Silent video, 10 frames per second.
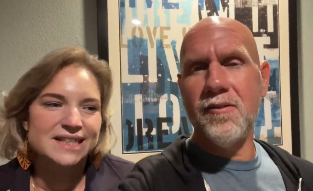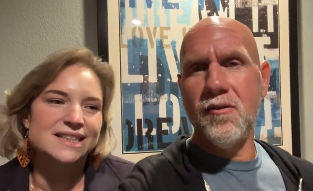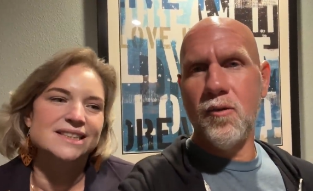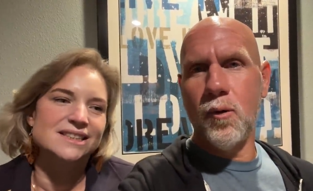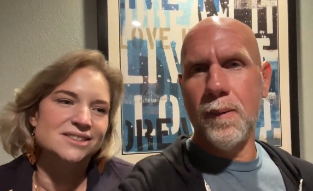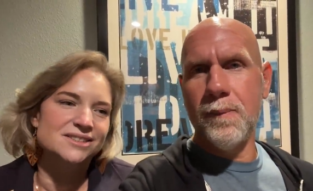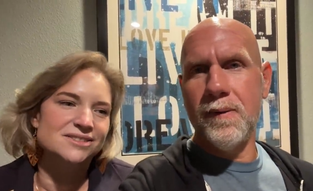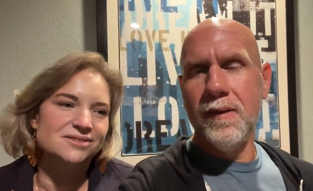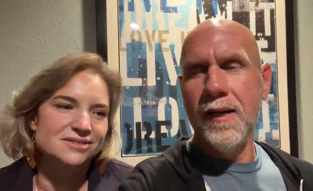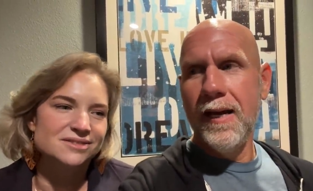
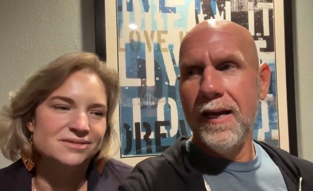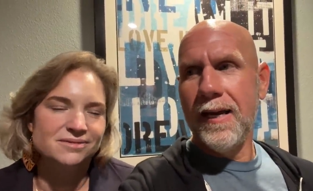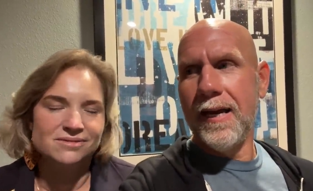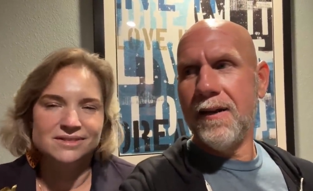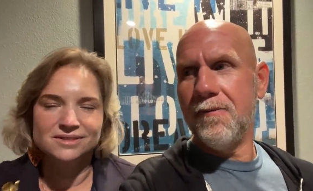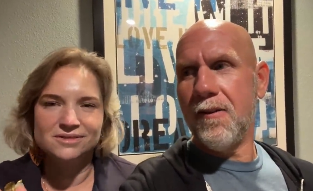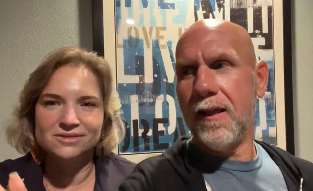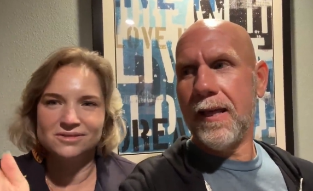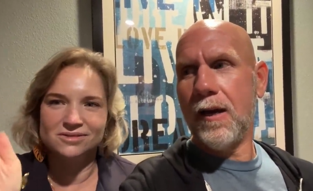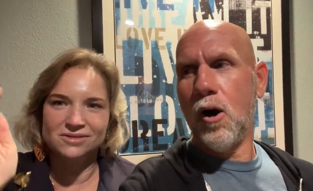Speaker 1: storm hit a fly
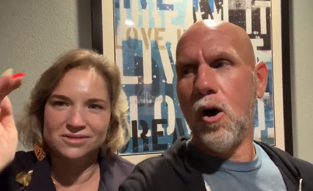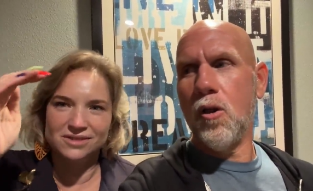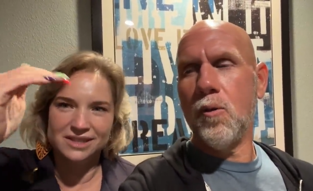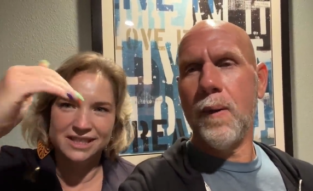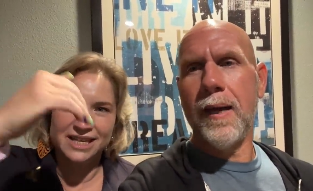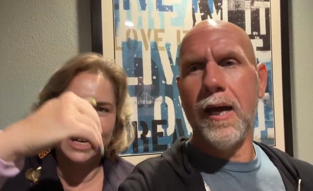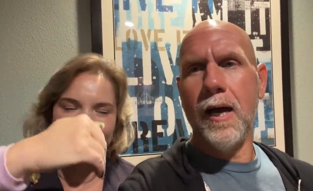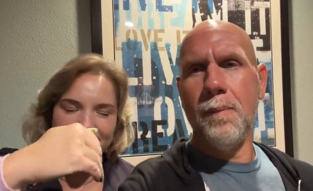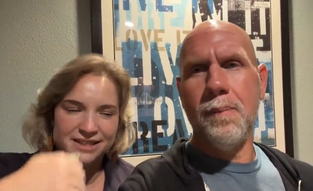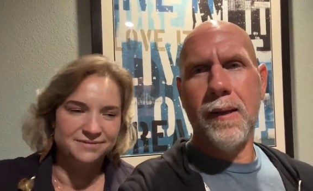like all the way
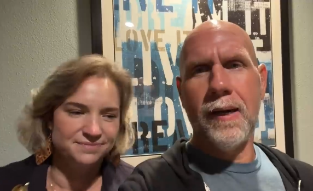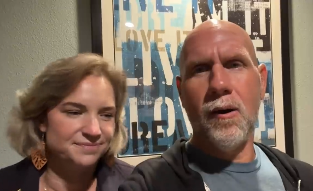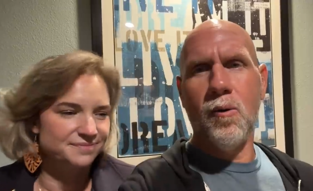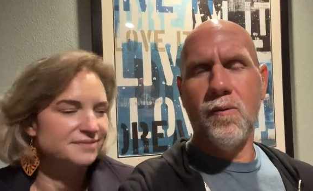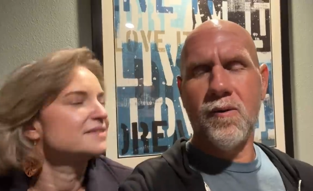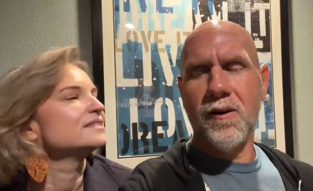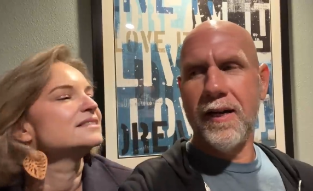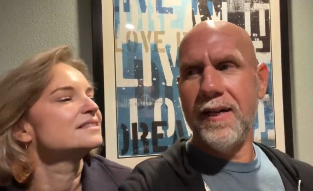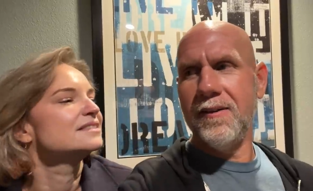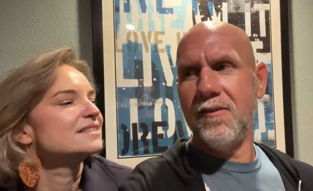yeah. up and
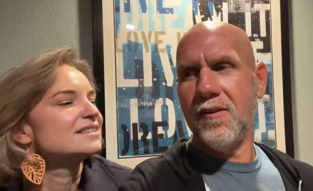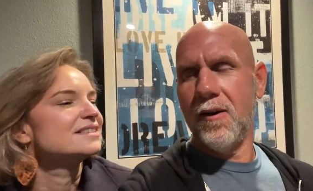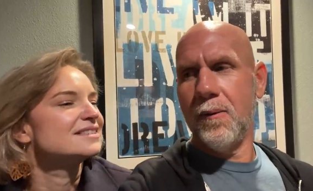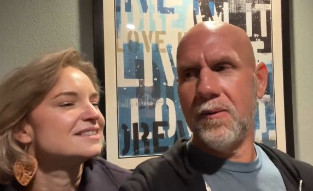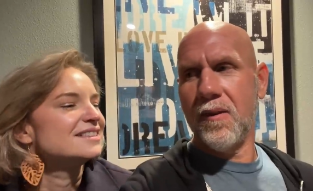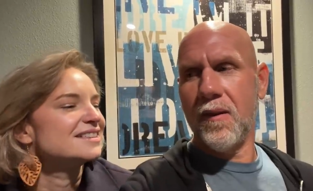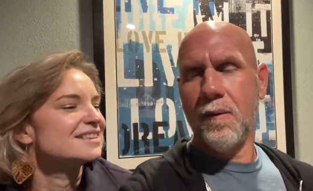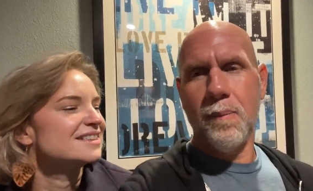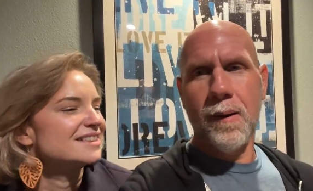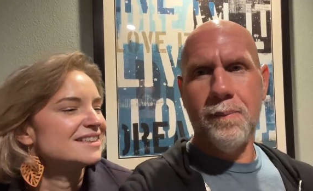over it. So it was a little
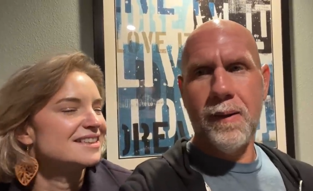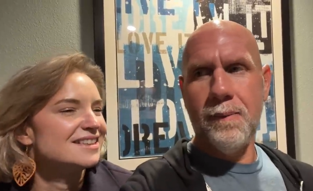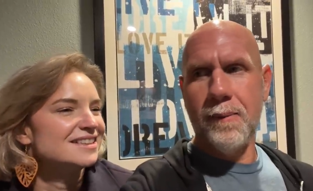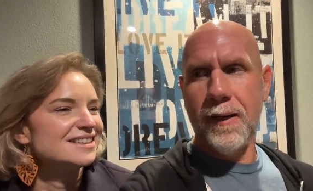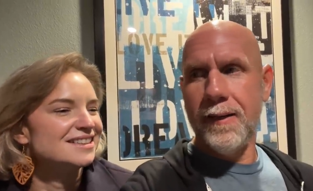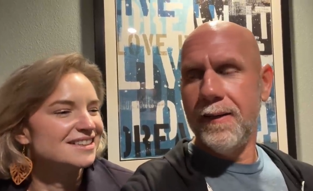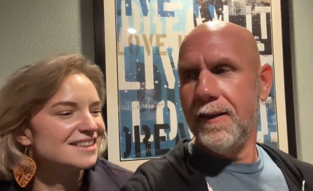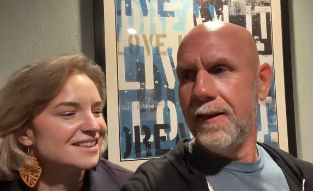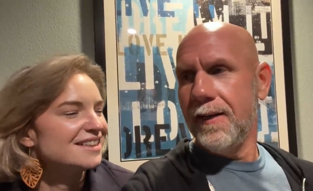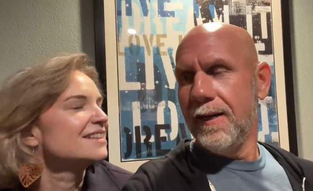bumpy, but
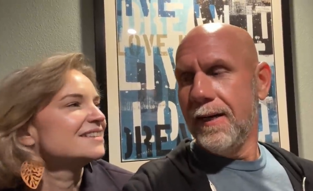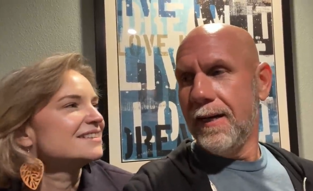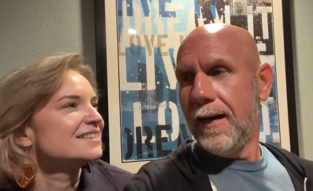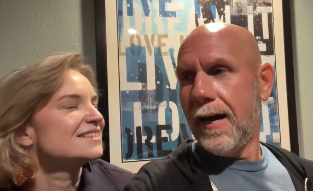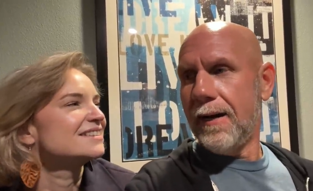I